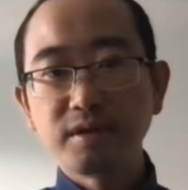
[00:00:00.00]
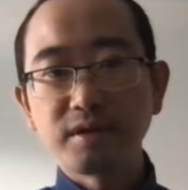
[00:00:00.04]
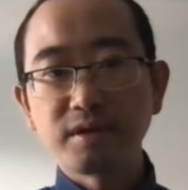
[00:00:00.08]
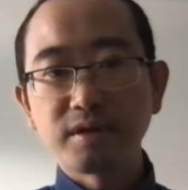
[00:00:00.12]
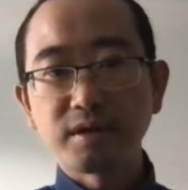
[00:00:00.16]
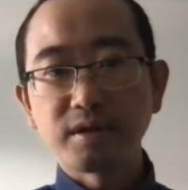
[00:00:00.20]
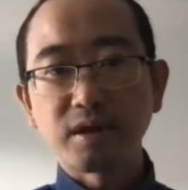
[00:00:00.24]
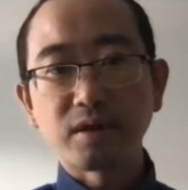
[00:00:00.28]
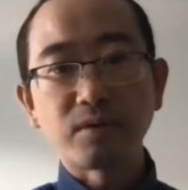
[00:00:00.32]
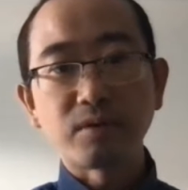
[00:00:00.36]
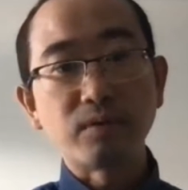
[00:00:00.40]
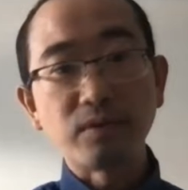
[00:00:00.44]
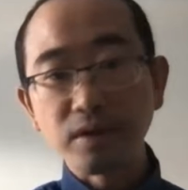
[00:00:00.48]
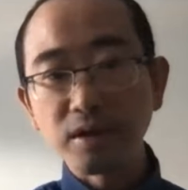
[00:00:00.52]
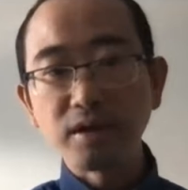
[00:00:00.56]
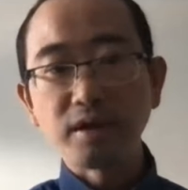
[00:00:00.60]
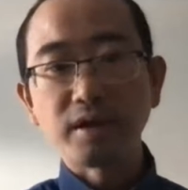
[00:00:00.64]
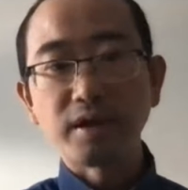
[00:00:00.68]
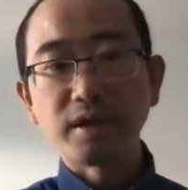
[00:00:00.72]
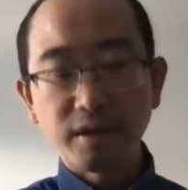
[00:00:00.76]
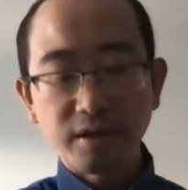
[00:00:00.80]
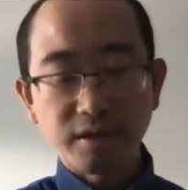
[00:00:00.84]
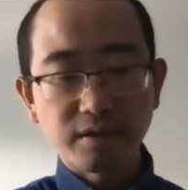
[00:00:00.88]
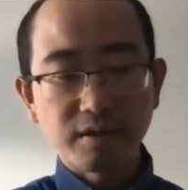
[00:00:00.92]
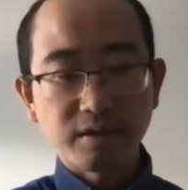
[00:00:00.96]
that
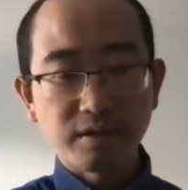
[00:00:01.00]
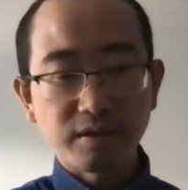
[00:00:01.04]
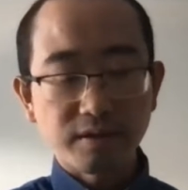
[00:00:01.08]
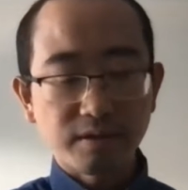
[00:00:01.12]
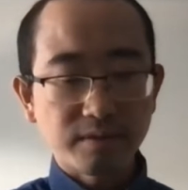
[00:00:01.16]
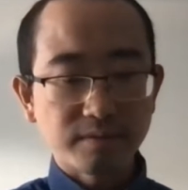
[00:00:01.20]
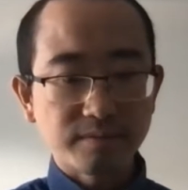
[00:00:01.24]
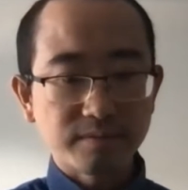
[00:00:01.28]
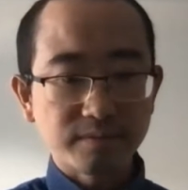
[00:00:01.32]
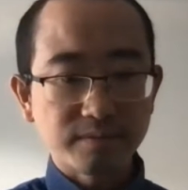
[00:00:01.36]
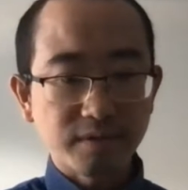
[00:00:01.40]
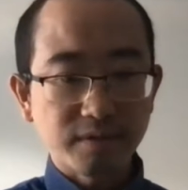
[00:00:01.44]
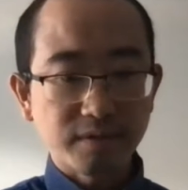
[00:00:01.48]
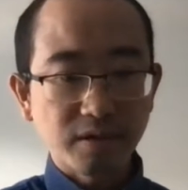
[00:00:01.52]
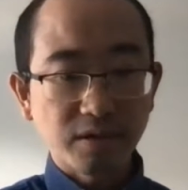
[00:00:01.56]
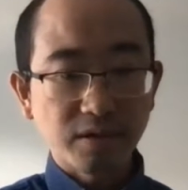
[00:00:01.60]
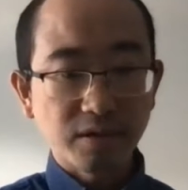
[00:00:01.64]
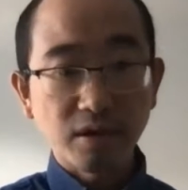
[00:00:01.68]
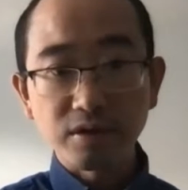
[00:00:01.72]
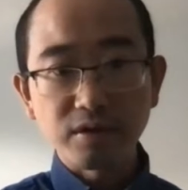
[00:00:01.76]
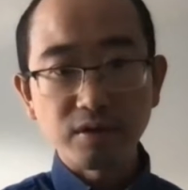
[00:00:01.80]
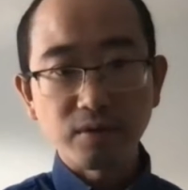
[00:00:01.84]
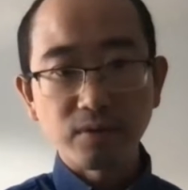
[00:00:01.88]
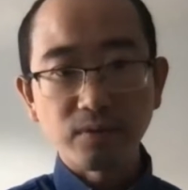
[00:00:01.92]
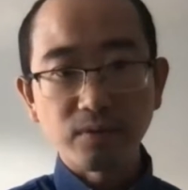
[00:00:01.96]
really
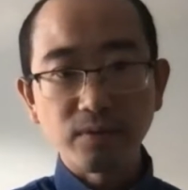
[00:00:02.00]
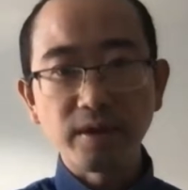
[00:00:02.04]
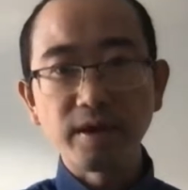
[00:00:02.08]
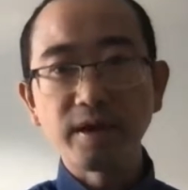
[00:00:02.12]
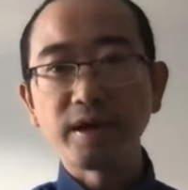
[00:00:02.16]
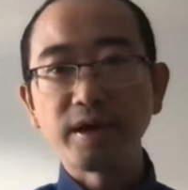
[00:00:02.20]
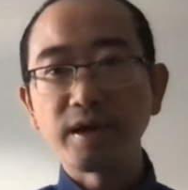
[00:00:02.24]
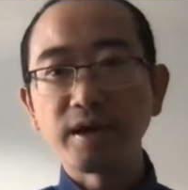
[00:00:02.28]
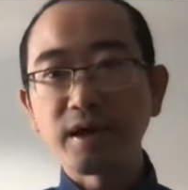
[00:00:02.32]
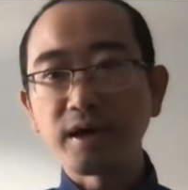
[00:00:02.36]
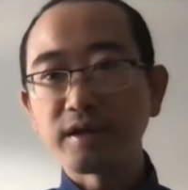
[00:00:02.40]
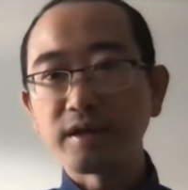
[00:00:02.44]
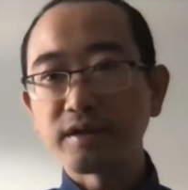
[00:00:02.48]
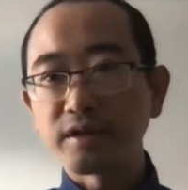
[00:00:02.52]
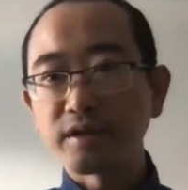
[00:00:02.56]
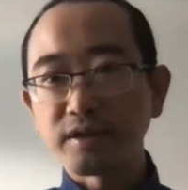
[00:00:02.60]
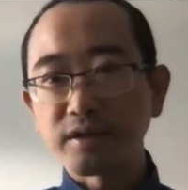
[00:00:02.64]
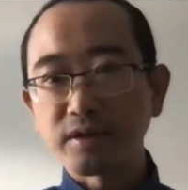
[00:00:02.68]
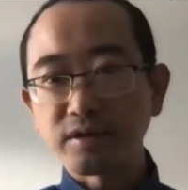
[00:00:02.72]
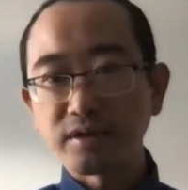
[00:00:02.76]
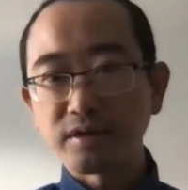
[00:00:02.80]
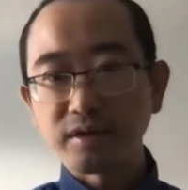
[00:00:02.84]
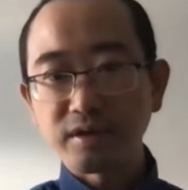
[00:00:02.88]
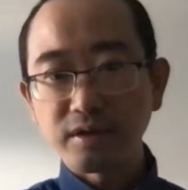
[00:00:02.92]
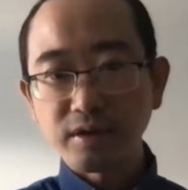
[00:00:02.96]
along the way, I think
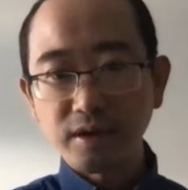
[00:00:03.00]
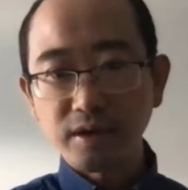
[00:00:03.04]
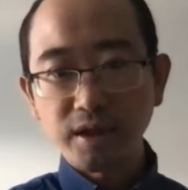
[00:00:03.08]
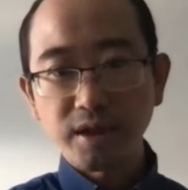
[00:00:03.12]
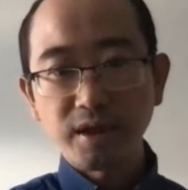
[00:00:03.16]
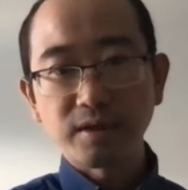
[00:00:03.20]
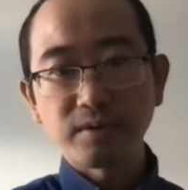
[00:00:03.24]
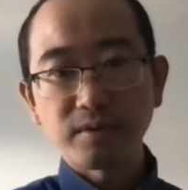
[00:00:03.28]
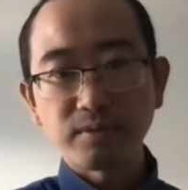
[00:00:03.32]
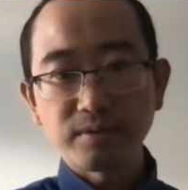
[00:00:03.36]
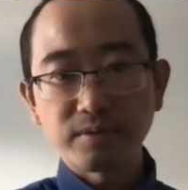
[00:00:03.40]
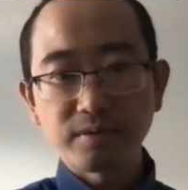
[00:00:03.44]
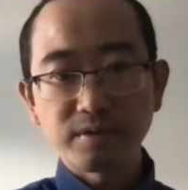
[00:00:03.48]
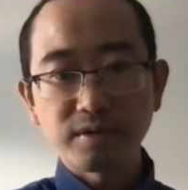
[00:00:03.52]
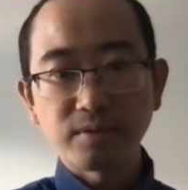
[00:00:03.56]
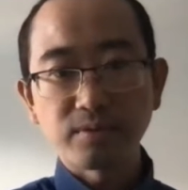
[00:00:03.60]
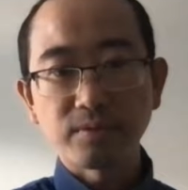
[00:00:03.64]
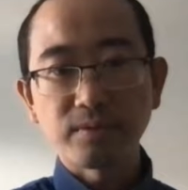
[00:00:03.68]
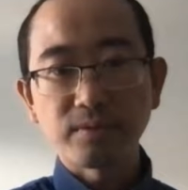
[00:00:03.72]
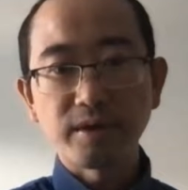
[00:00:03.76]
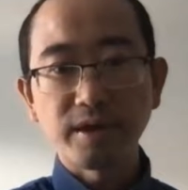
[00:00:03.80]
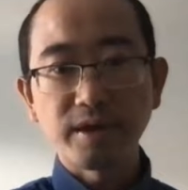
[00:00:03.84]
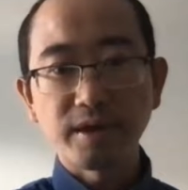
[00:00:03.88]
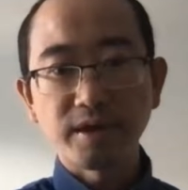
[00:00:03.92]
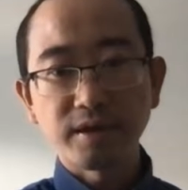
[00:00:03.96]
that the
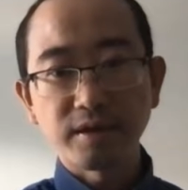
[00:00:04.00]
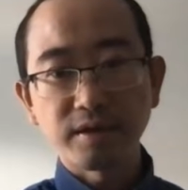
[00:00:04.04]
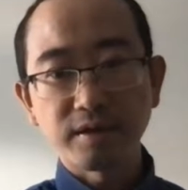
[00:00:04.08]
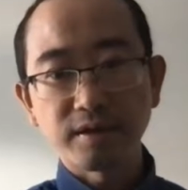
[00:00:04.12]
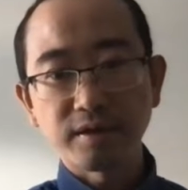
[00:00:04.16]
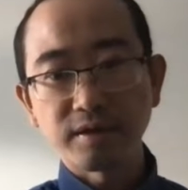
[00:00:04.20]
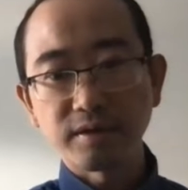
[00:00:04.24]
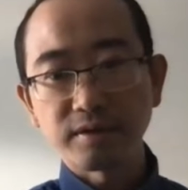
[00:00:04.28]
way